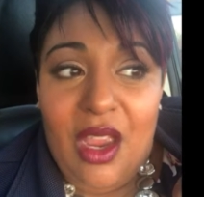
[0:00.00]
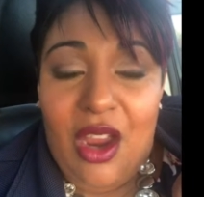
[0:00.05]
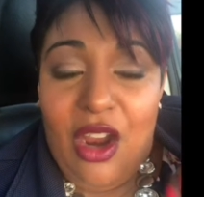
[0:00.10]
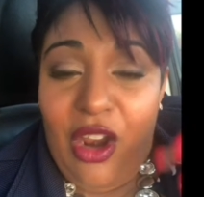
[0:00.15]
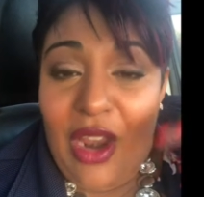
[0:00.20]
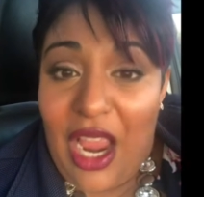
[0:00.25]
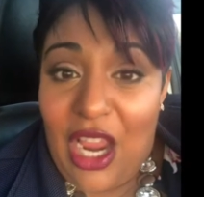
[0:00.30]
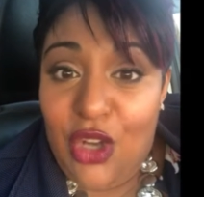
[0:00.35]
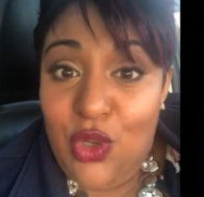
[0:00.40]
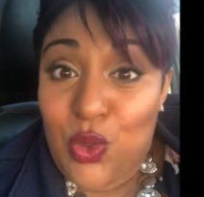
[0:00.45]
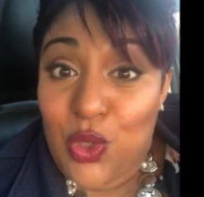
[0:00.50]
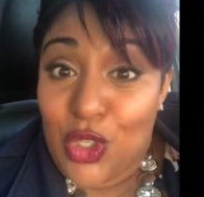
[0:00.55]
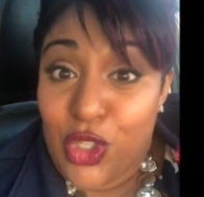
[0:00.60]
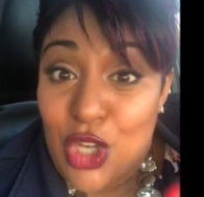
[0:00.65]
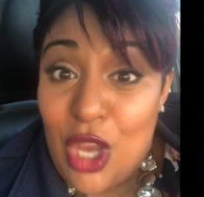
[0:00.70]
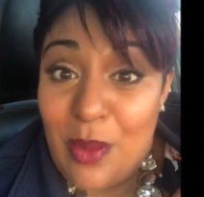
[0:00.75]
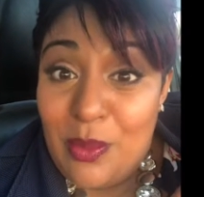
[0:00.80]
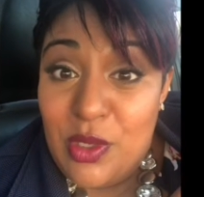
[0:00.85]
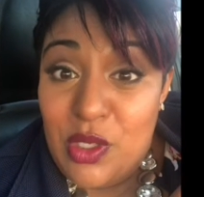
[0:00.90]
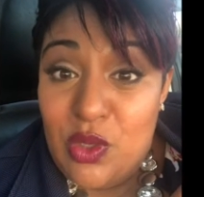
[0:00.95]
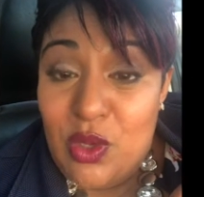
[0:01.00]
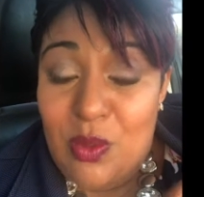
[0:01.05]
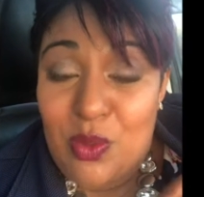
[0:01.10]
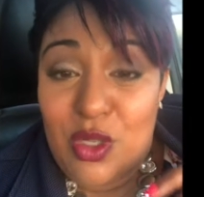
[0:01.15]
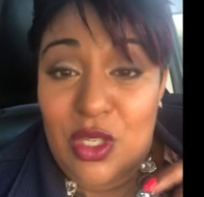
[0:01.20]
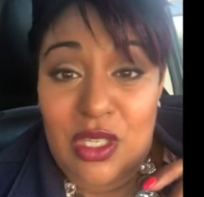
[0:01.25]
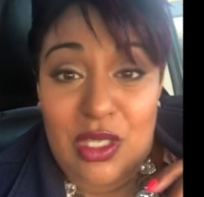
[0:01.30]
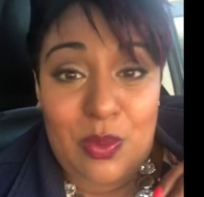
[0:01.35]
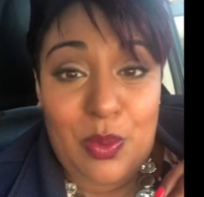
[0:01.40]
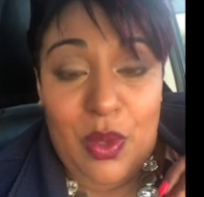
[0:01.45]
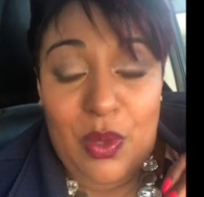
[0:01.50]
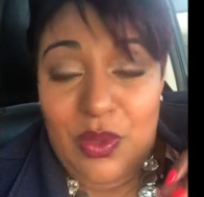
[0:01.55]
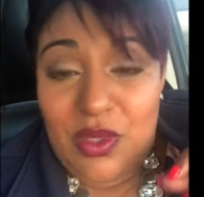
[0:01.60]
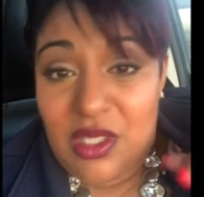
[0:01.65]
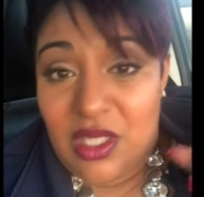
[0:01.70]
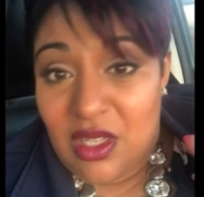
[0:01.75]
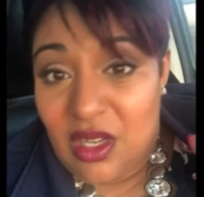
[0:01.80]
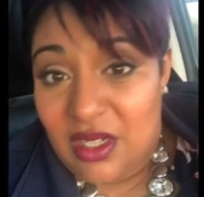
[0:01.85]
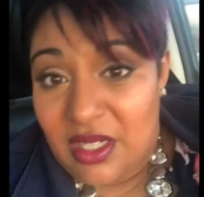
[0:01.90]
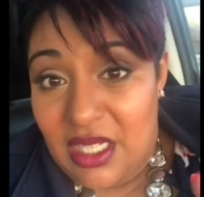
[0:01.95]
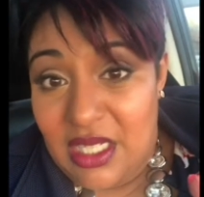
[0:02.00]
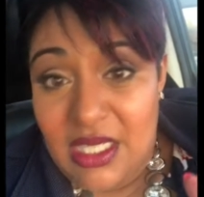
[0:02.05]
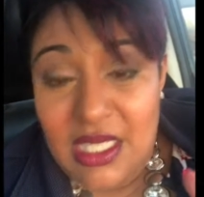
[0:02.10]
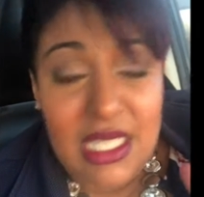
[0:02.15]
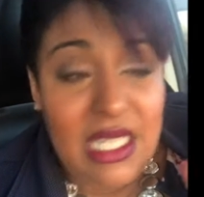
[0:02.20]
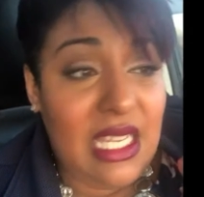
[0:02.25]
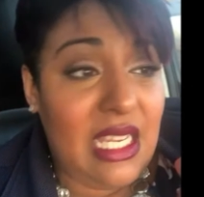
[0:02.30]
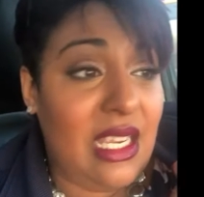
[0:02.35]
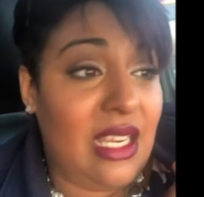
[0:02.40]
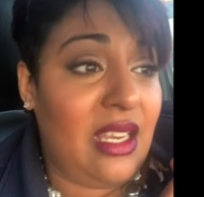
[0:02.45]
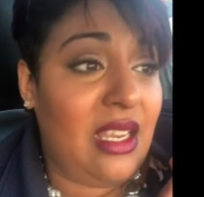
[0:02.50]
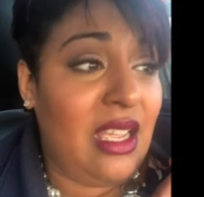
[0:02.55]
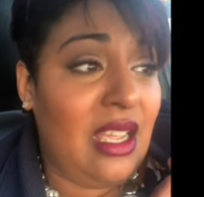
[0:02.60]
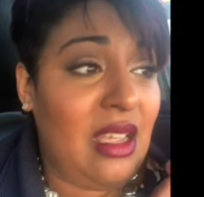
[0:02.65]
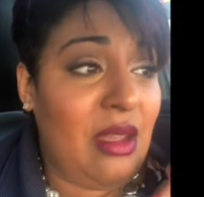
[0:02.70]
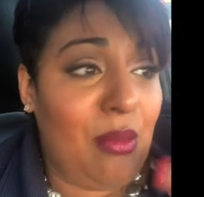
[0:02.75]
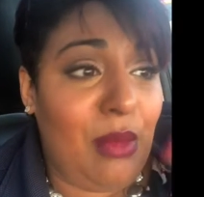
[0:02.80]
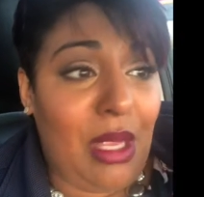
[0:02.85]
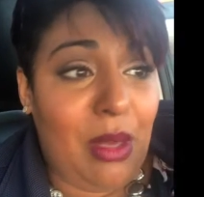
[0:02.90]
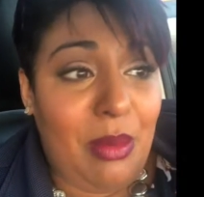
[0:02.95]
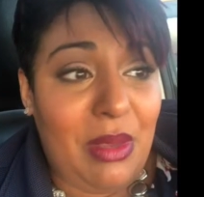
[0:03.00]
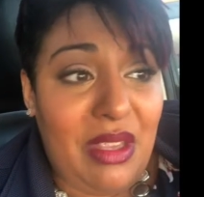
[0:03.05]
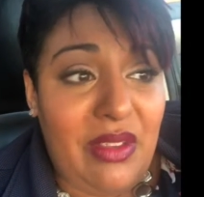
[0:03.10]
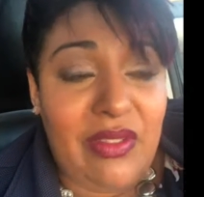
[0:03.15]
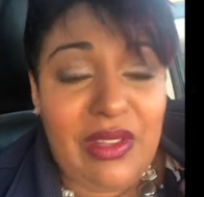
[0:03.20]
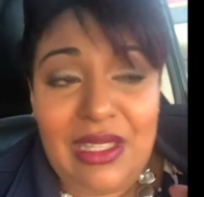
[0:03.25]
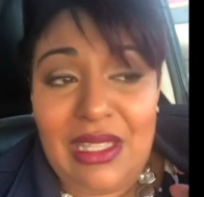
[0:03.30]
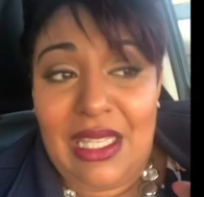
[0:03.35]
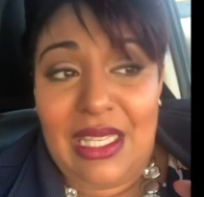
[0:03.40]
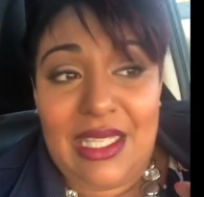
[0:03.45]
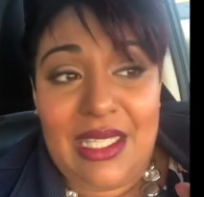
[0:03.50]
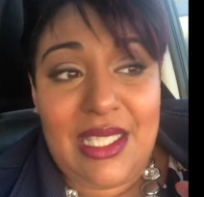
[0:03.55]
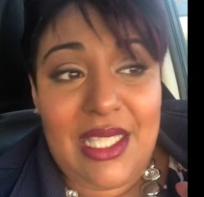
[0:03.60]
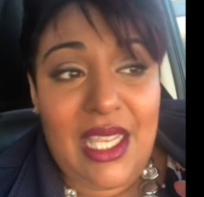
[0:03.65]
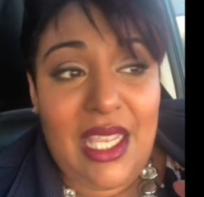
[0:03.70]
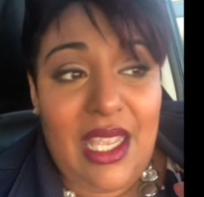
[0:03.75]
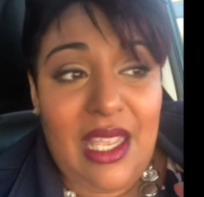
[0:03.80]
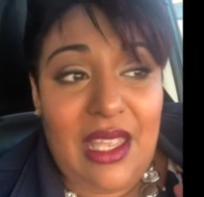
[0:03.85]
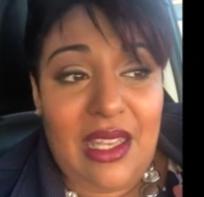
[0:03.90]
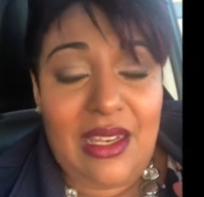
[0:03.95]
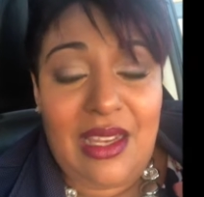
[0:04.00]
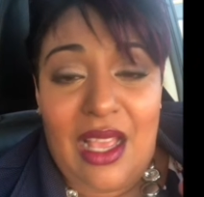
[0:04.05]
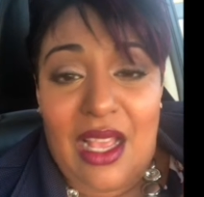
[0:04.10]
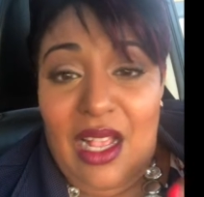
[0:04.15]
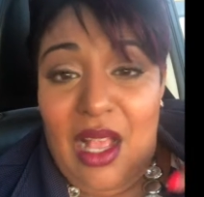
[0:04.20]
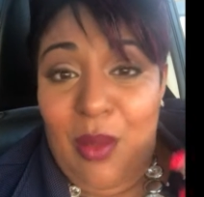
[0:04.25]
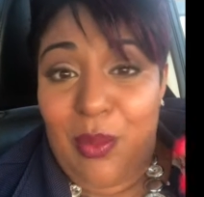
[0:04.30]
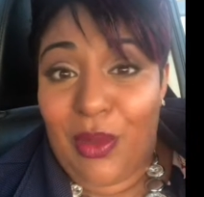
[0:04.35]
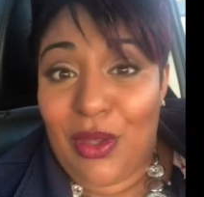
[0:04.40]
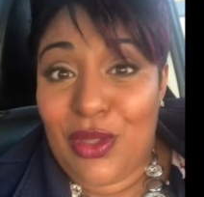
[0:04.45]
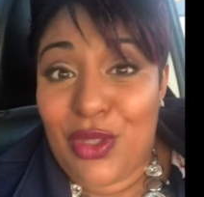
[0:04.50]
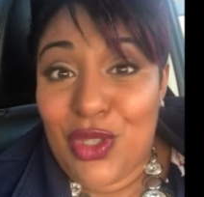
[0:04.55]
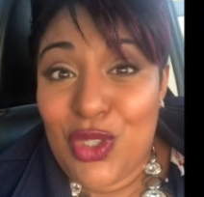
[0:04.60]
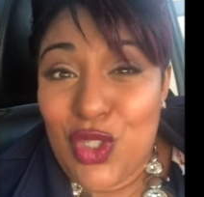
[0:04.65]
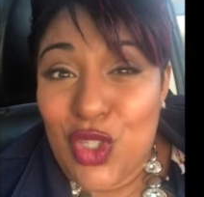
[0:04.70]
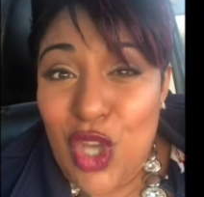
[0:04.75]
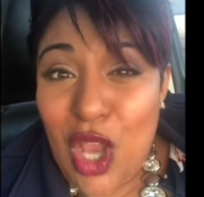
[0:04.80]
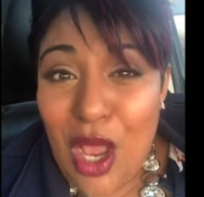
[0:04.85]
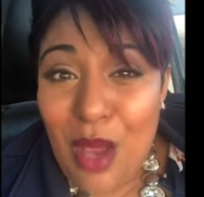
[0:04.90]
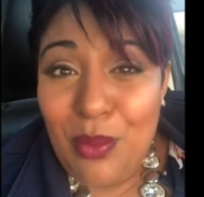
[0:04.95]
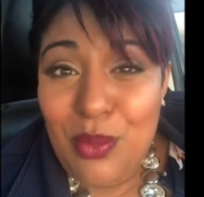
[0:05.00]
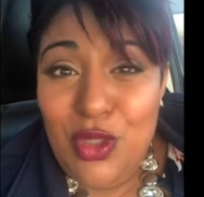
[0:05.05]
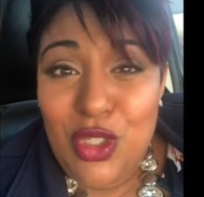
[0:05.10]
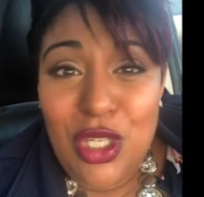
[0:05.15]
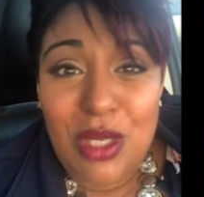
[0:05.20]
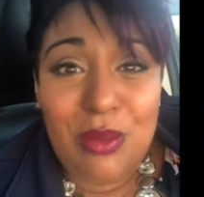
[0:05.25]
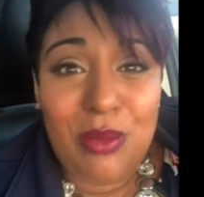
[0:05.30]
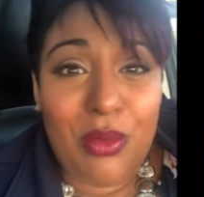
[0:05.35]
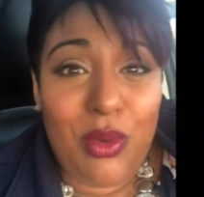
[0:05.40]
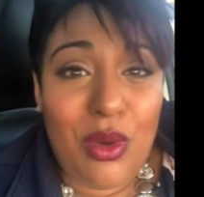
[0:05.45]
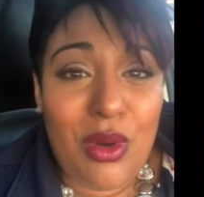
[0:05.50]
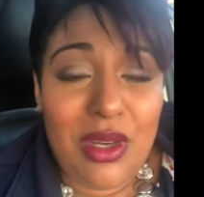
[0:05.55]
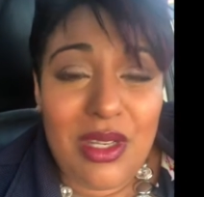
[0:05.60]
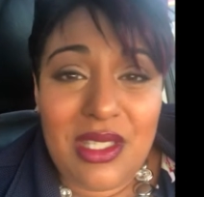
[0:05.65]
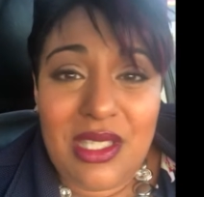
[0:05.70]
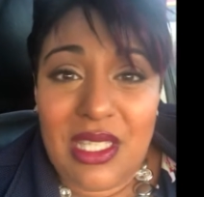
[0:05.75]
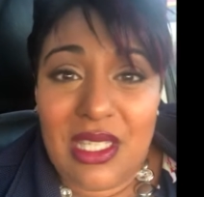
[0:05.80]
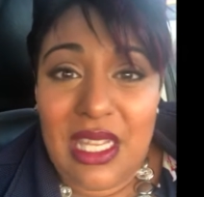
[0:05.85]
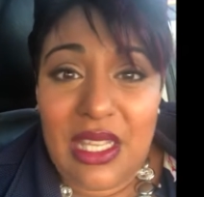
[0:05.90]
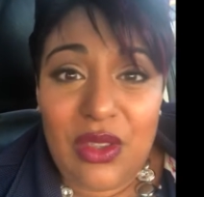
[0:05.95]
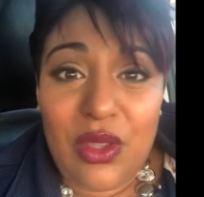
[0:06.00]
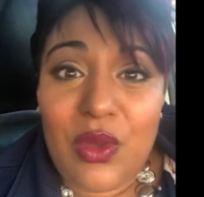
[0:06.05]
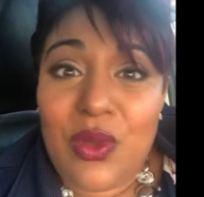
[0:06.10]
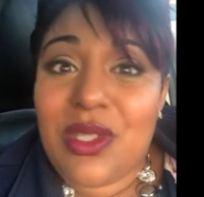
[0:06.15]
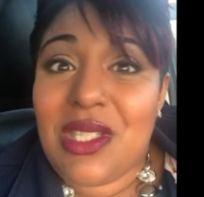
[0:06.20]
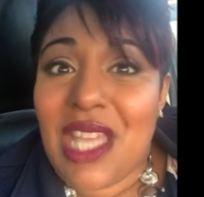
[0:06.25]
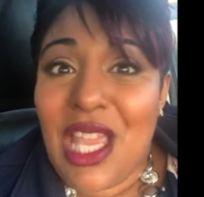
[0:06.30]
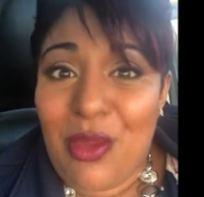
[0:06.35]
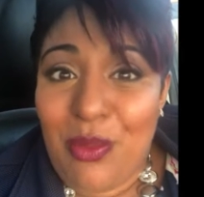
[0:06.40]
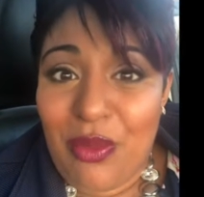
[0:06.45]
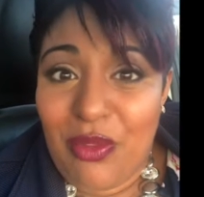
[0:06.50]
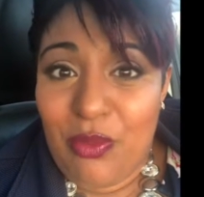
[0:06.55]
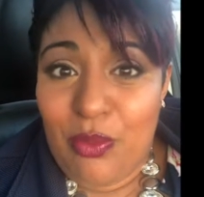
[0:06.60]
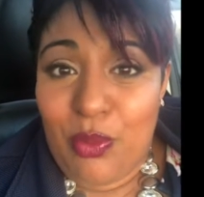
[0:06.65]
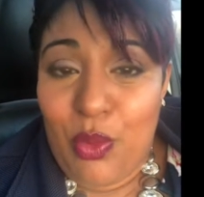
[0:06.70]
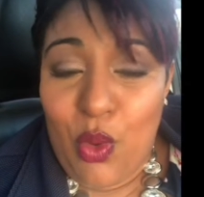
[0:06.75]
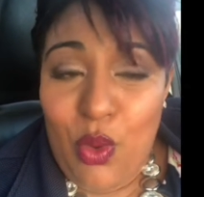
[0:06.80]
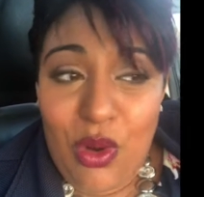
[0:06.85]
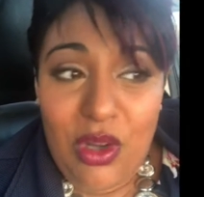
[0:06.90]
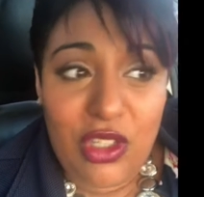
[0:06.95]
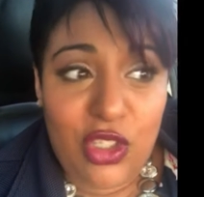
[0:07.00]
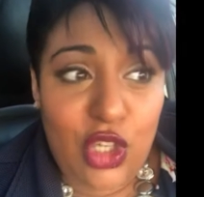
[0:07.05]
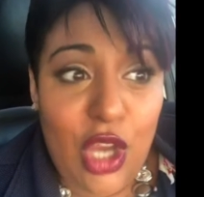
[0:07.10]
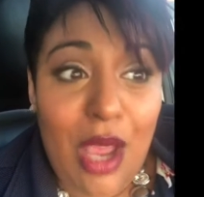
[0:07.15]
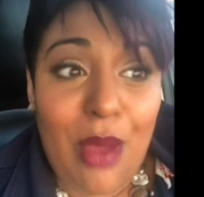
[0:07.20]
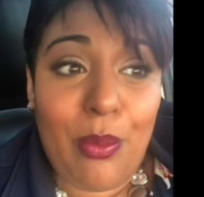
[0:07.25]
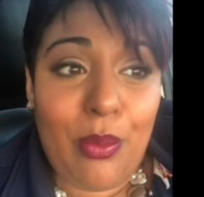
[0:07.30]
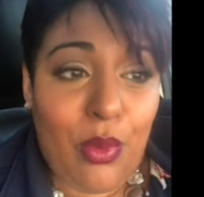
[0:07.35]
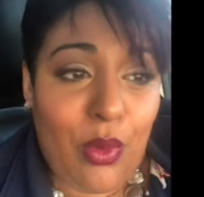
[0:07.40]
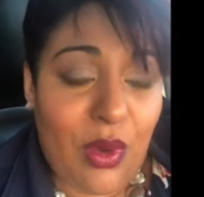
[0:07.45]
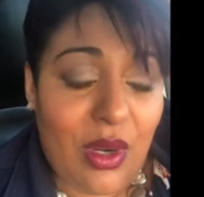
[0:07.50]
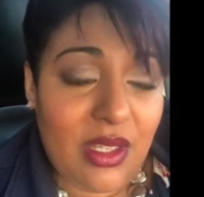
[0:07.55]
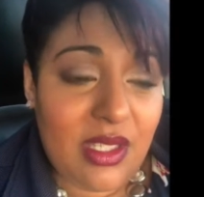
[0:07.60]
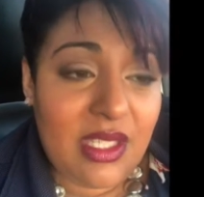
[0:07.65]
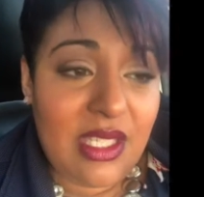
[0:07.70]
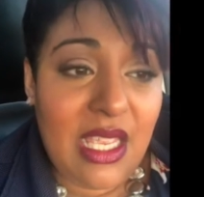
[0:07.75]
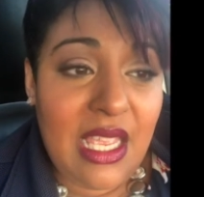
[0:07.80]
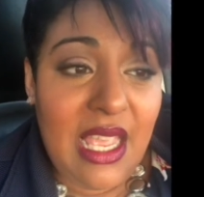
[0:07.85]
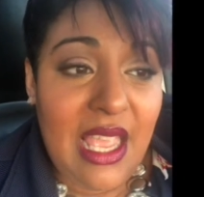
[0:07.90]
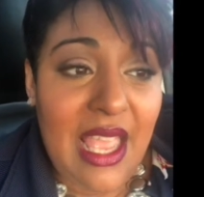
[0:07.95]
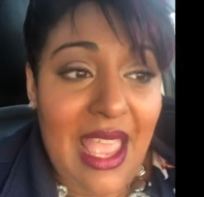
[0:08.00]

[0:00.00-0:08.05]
actual job description is posted on Indeed, maybe even LinkedIn, a couple of the job gym boards, and those type of job boards.